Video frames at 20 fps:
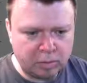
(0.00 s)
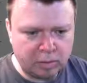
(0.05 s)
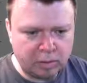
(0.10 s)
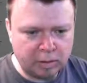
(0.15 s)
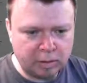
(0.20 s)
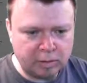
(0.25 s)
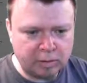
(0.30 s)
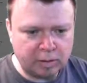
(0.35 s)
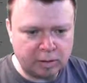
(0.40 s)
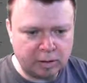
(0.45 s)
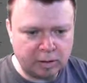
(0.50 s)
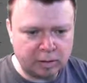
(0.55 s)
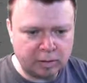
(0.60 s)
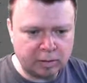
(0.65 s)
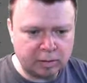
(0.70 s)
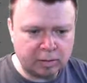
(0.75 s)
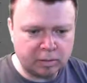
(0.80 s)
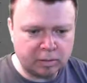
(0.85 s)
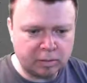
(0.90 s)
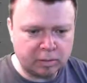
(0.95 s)
let's say,
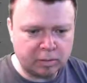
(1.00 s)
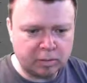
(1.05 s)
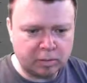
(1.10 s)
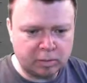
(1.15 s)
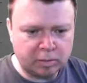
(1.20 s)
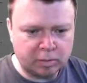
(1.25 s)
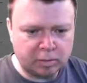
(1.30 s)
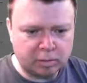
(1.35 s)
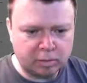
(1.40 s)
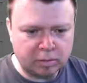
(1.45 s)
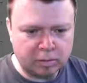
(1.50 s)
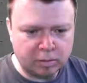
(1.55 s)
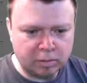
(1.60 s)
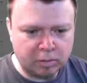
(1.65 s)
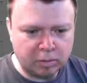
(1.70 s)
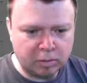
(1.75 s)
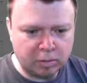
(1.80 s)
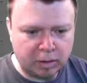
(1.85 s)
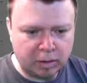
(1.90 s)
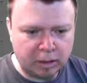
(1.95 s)

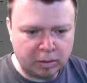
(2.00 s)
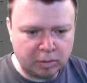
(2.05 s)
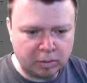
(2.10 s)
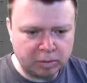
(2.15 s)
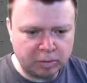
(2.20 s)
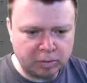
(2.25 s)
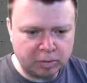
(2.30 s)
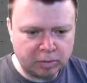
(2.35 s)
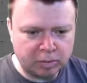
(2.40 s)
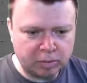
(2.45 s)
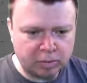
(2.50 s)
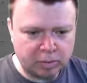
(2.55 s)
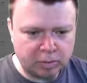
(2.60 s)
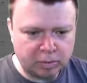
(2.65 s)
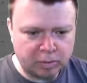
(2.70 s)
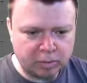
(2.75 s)
2 hours.